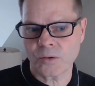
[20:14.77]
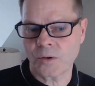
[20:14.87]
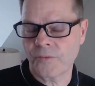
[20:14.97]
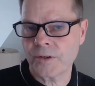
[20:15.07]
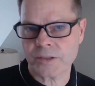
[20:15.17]
or
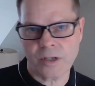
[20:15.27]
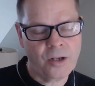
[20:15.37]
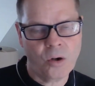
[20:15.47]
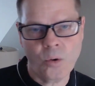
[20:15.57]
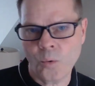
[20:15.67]
a verse
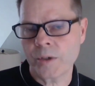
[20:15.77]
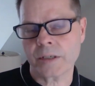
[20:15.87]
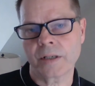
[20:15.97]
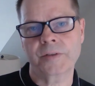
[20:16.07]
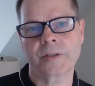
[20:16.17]
I always
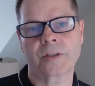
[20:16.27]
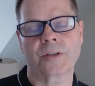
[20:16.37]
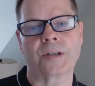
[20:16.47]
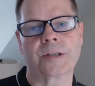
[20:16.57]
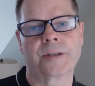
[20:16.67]
love to
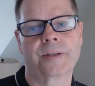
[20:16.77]
hear.